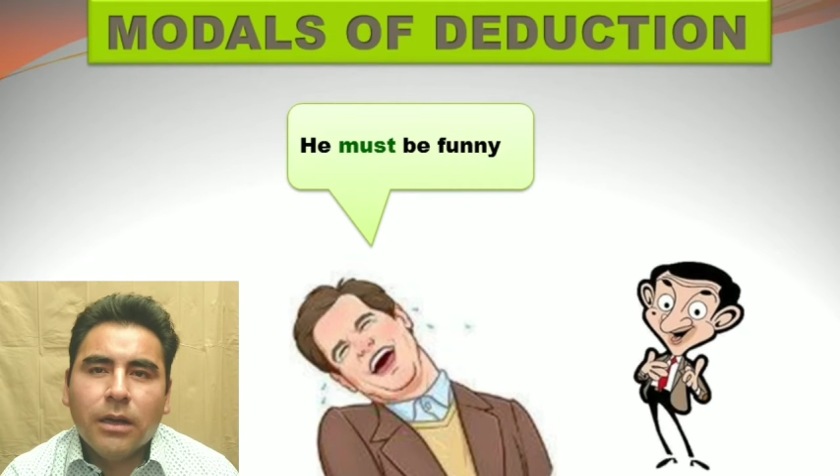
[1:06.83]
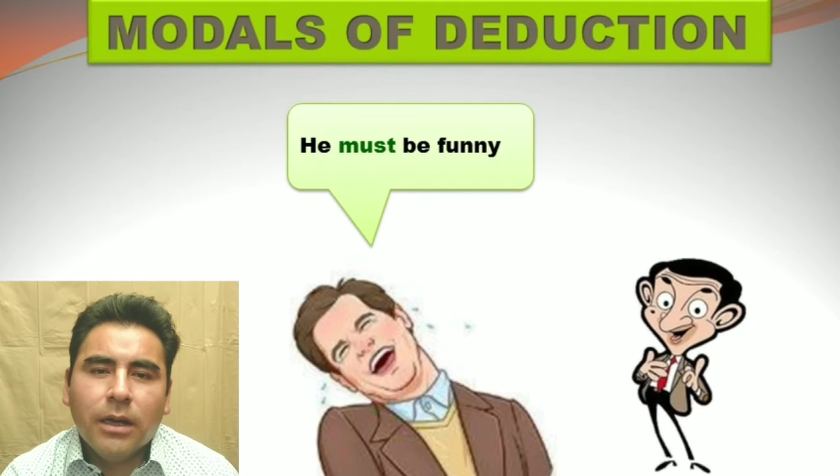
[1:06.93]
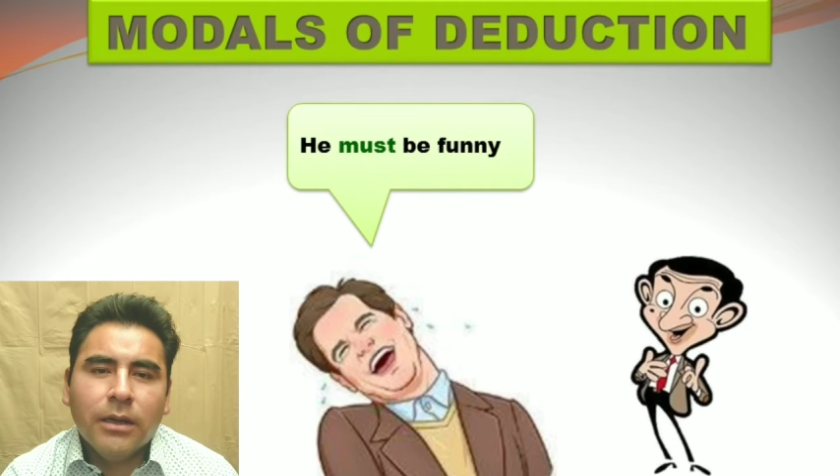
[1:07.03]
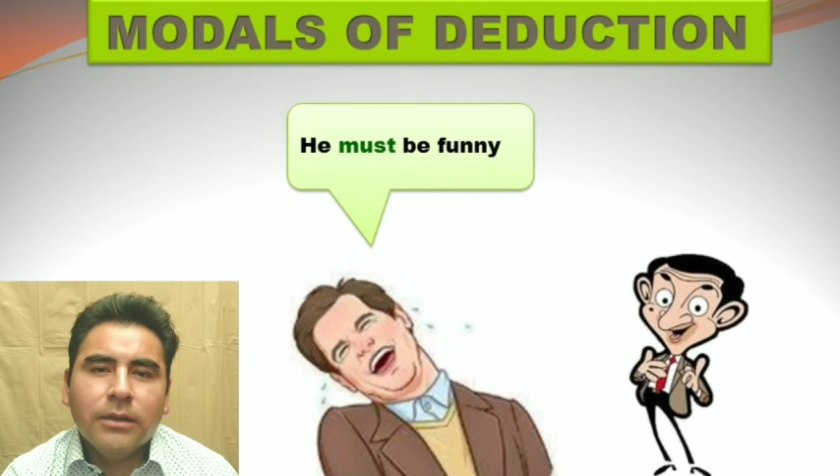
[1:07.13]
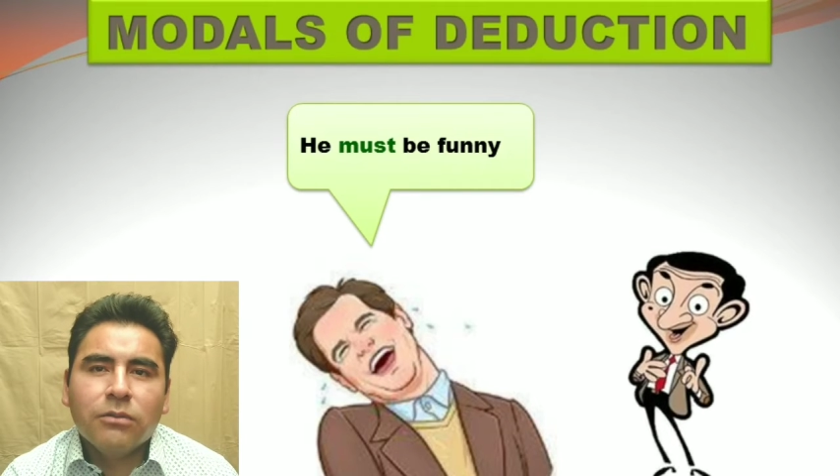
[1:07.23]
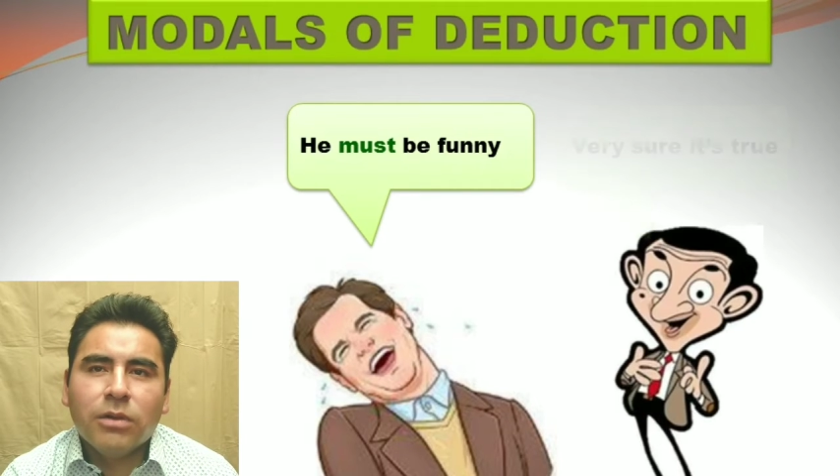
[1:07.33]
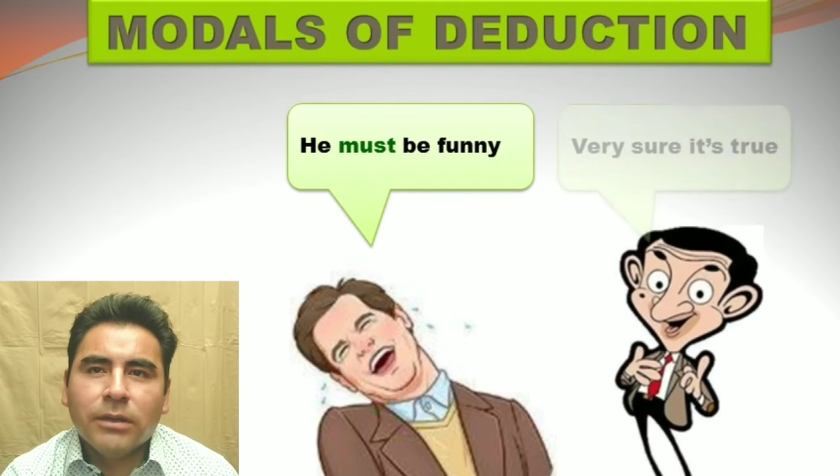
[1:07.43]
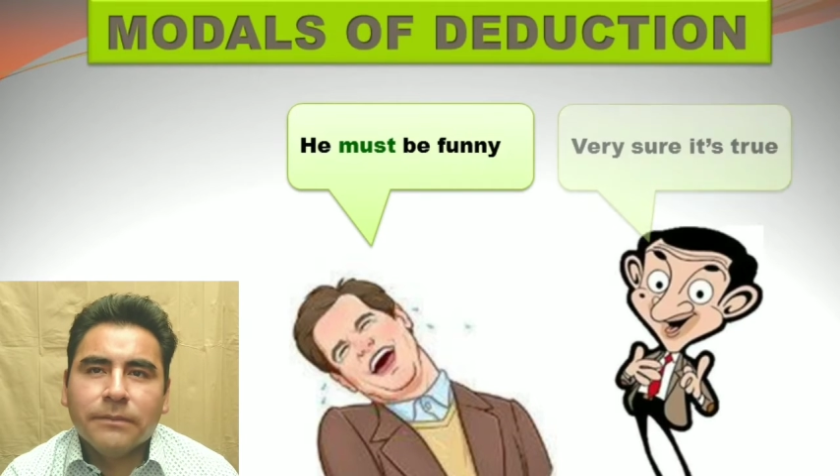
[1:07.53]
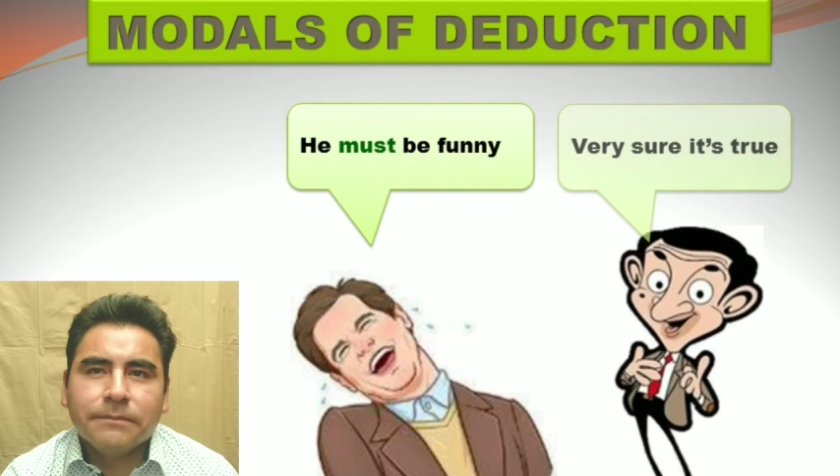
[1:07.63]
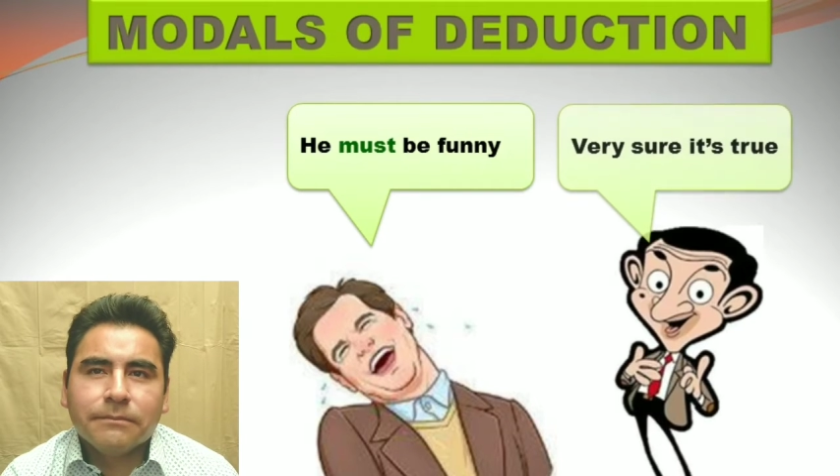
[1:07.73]
Another
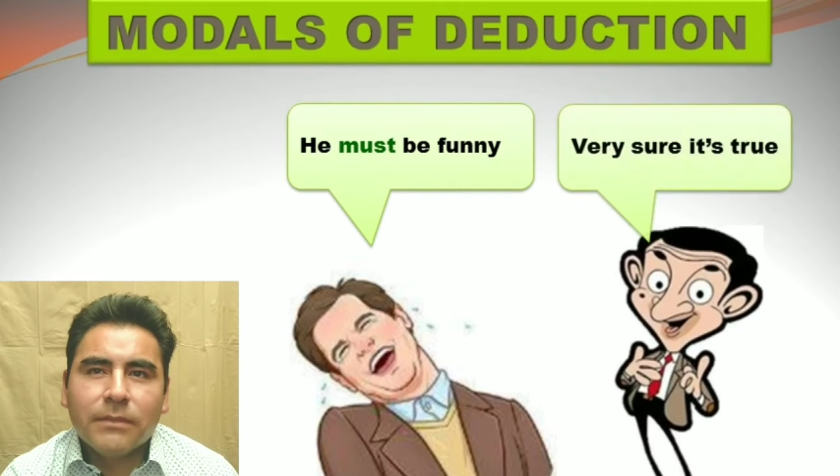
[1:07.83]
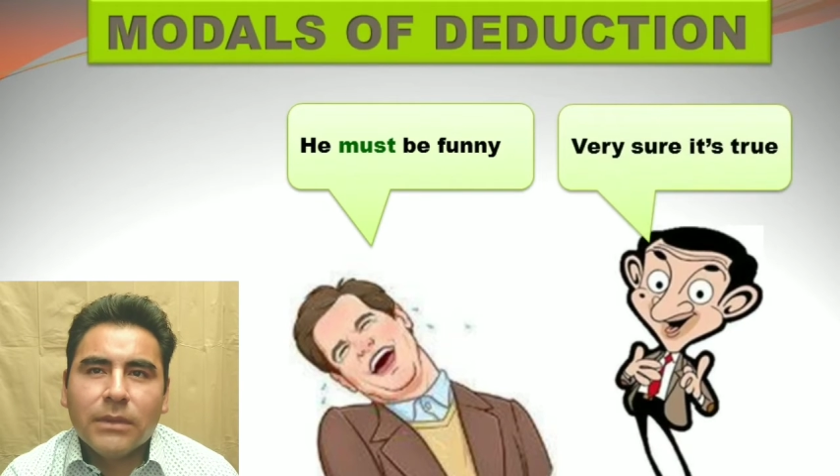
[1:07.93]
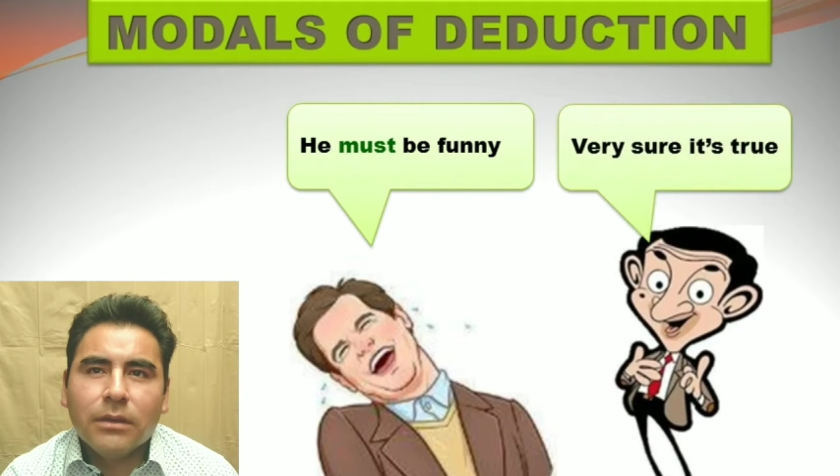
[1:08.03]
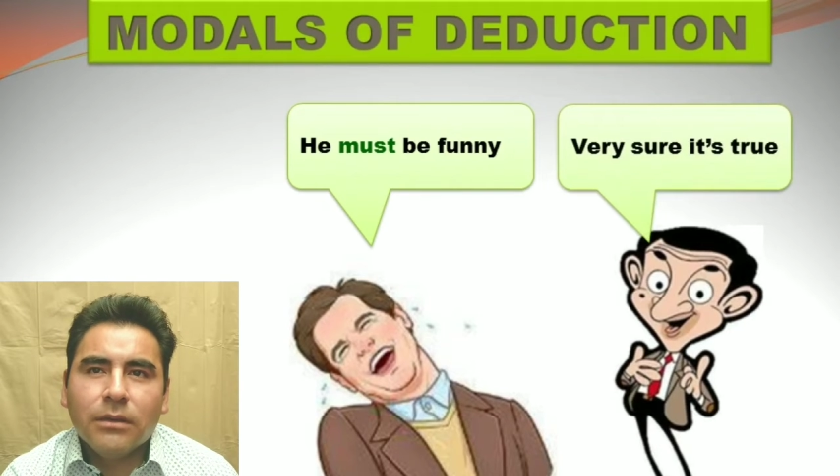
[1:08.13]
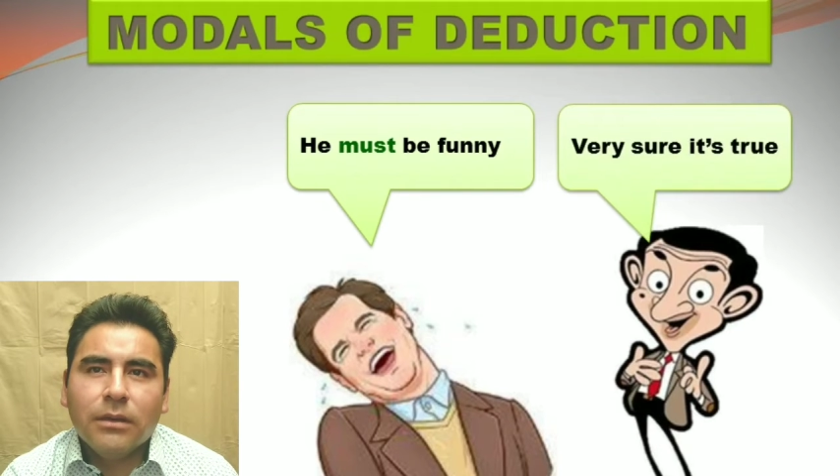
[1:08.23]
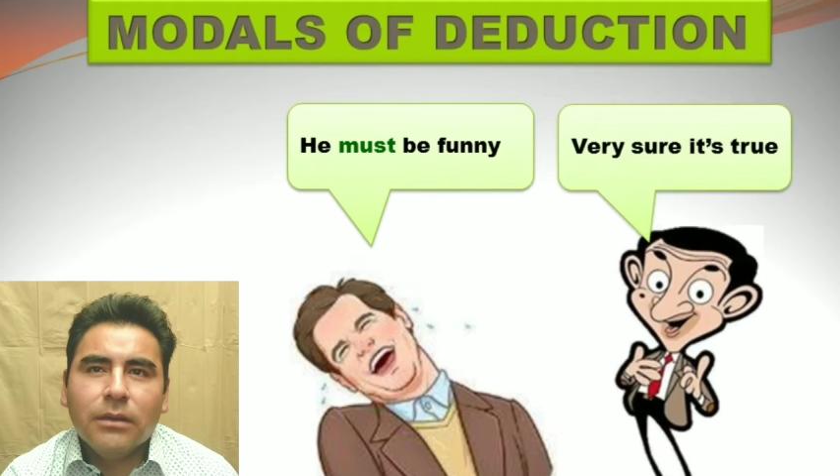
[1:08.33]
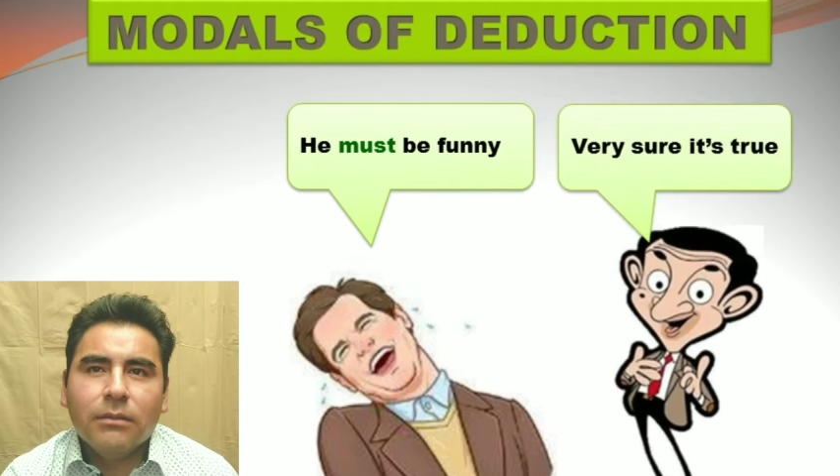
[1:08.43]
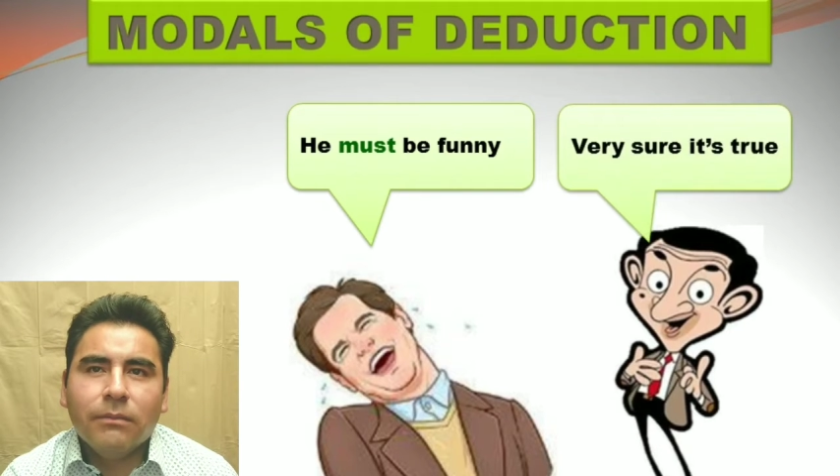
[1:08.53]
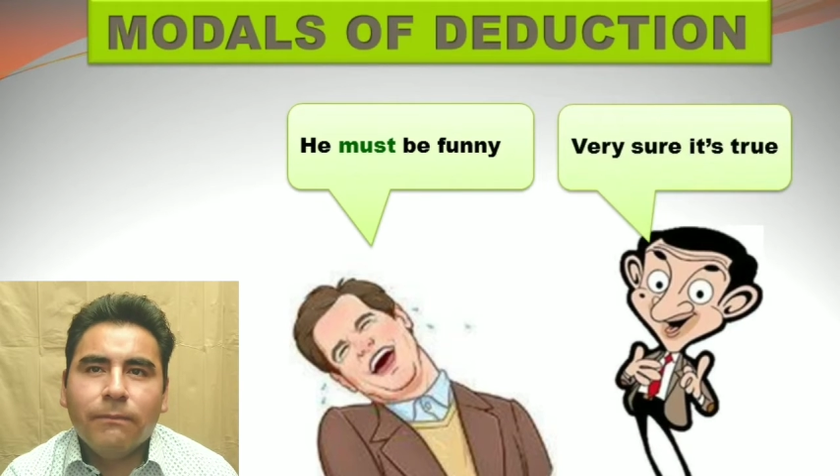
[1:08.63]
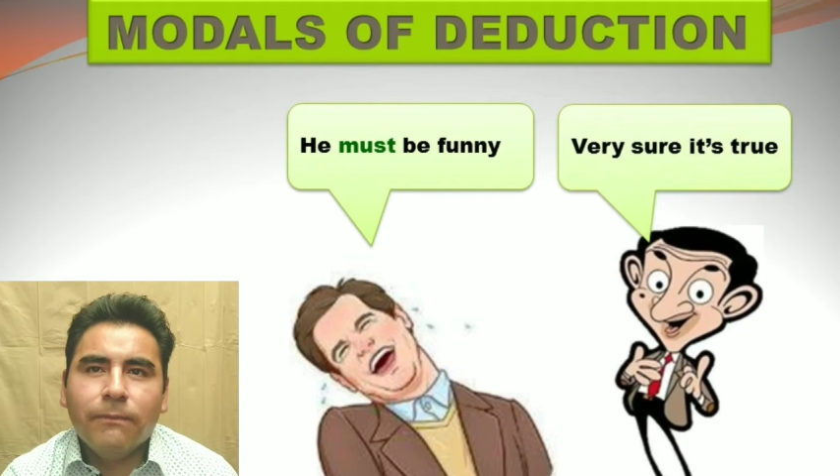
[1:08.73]
one,
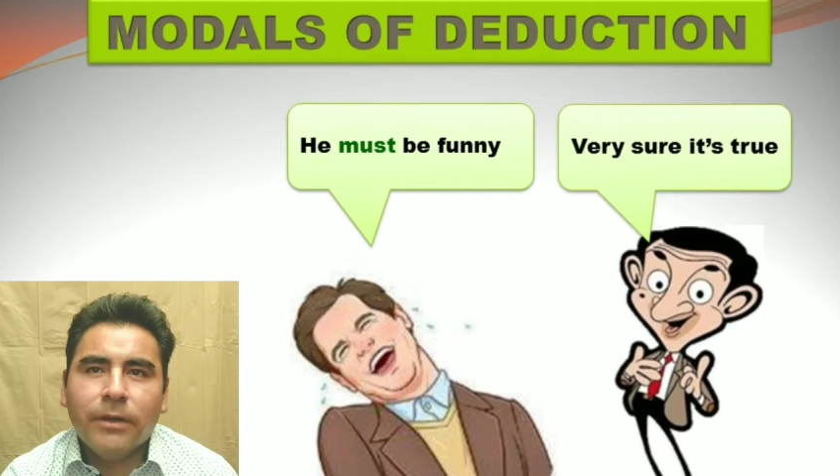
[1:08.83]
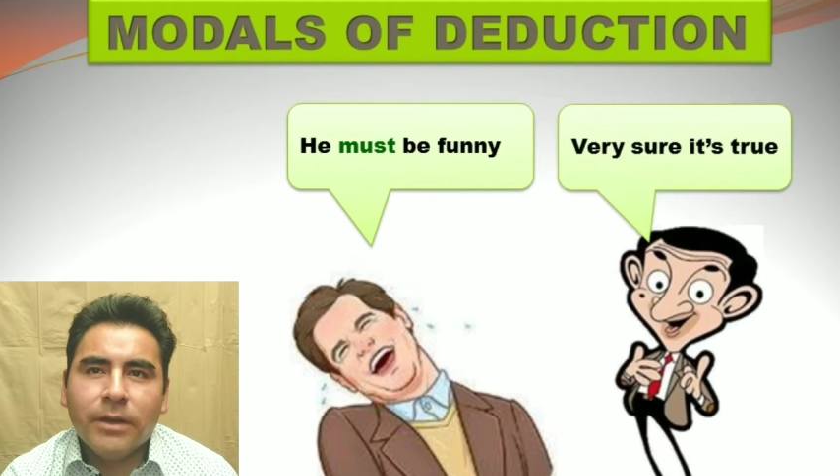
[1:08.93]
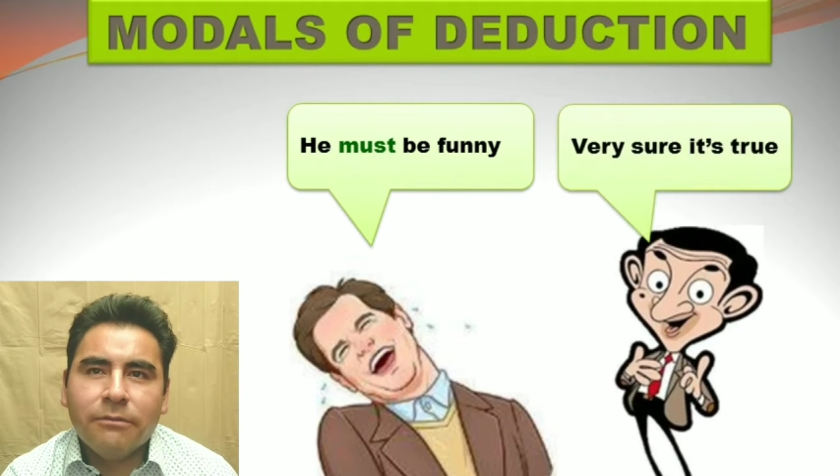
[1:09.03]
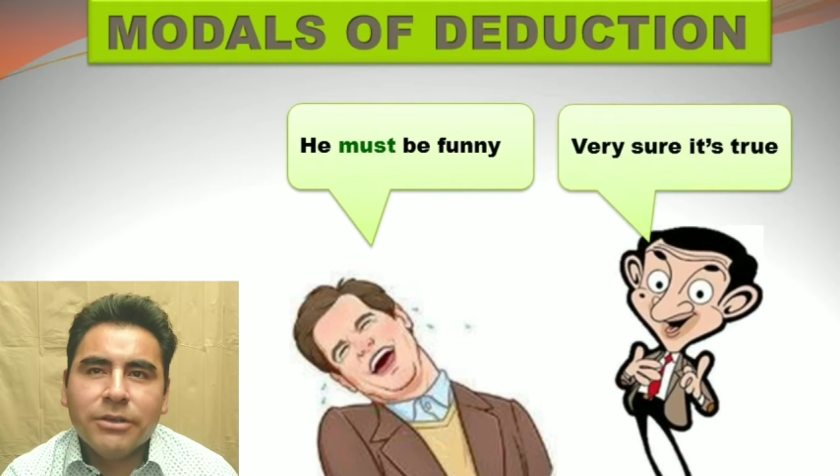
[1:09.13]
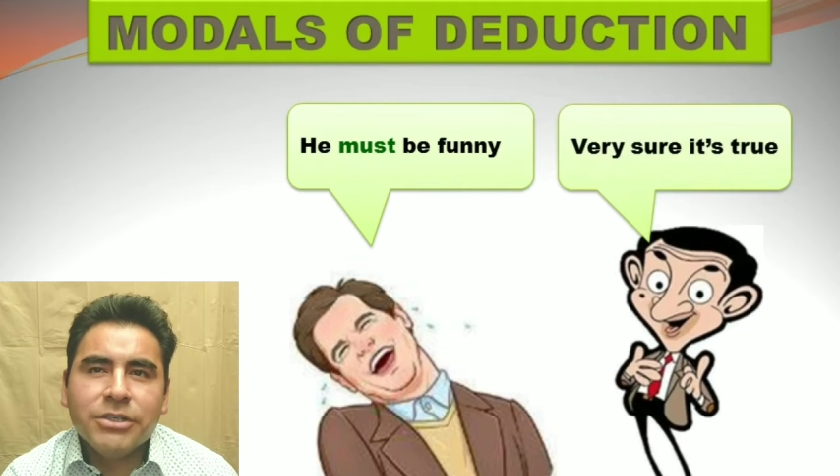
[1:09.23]
very